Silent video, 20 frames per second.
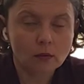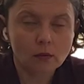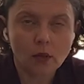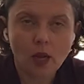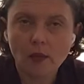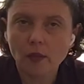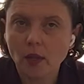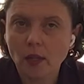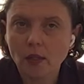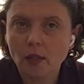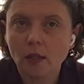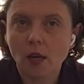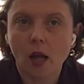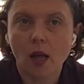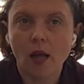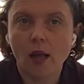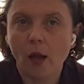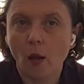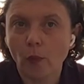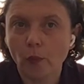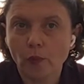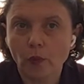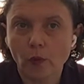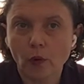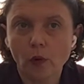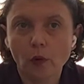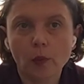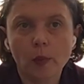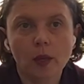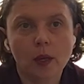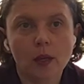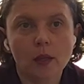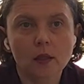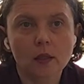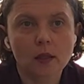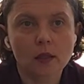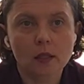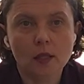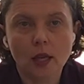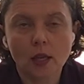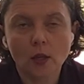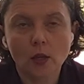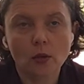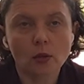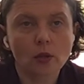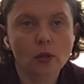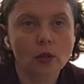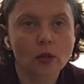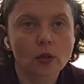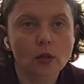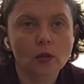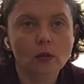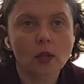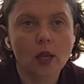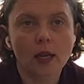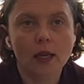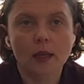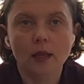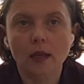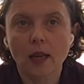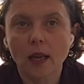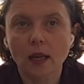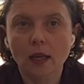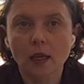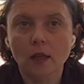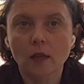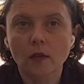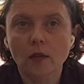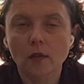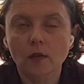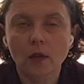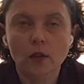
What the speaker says: And that's not helpful because then you learn like negative